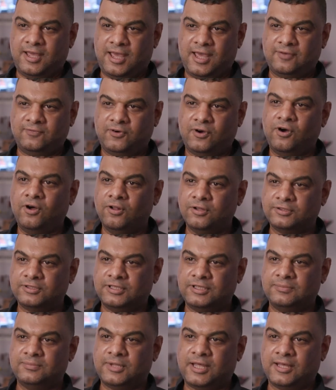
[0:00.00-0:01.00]
have a whole
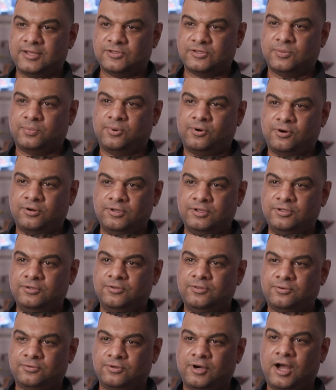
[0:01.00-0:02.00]
team that support you
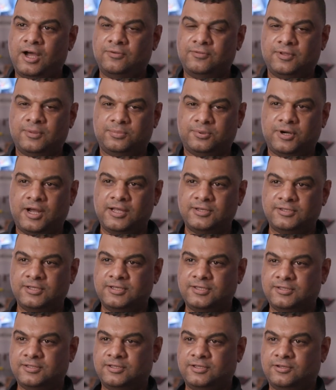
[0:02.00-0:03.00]
throughout the
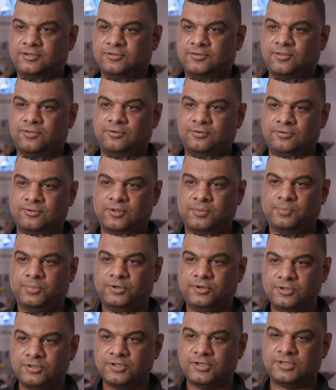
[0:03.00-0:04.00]
process, through the
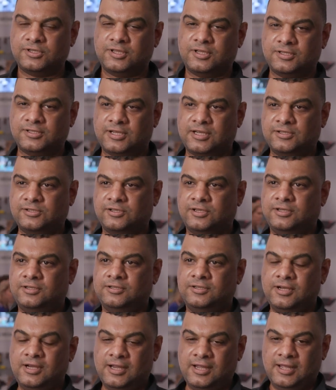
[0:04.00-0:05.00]
purchase of the sensor
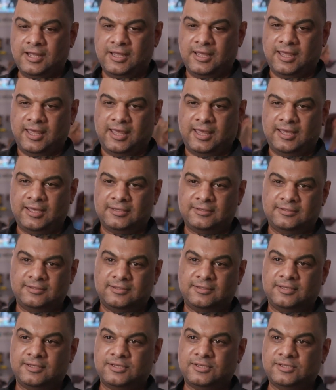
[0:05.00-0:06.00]
and
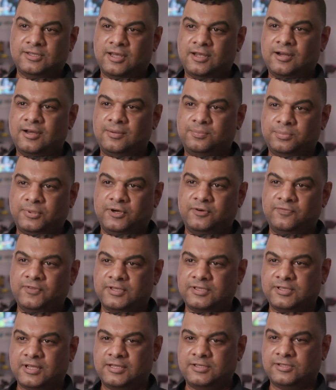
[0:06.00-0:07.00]
the setup of the
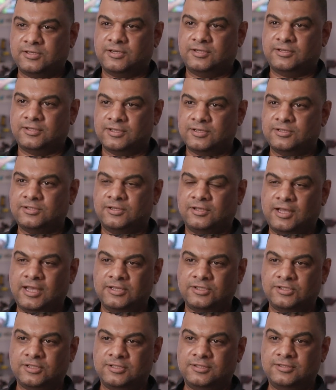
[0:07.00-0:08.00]
sensor
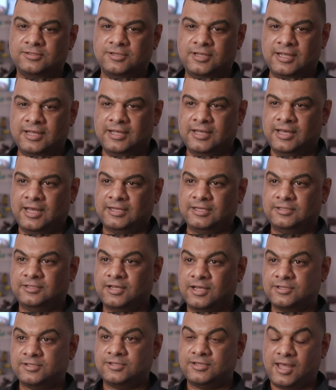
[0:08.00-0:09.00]
installation. And it
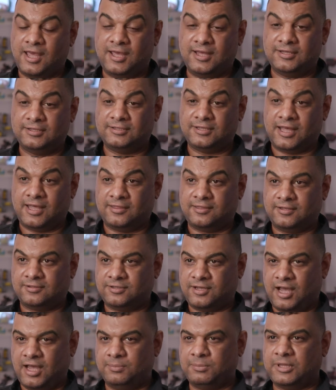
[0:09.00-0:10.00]
doesn't end at the
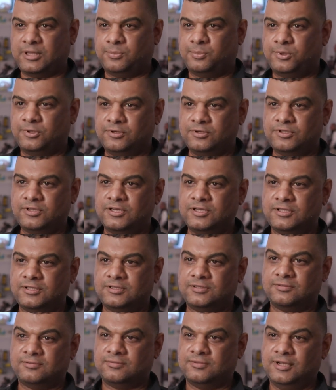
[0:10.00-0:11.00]
time of the
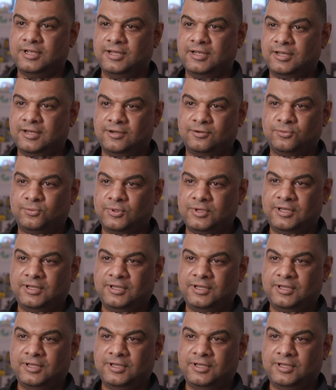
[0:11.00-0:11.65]
purchase. We